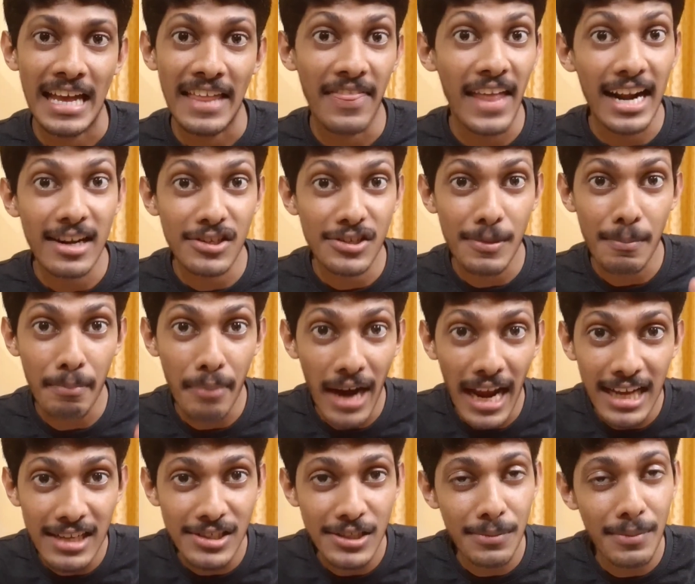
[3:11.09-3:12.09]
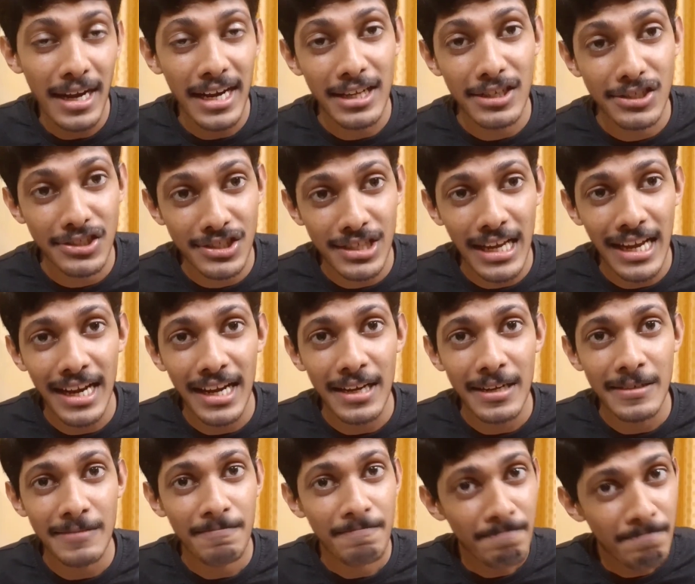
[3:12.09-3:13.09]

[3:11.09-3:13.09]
That surprised him and he said,